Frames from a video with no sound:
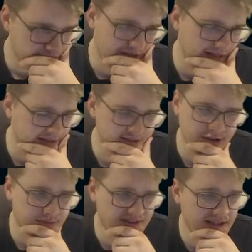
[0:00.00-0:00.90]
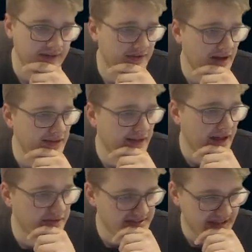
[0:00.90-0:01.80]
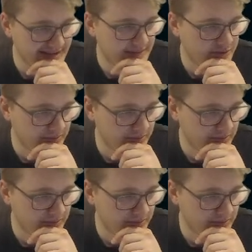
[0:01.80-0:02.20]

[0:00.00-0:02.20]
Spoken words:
So I think CyberSec found out how this LDAP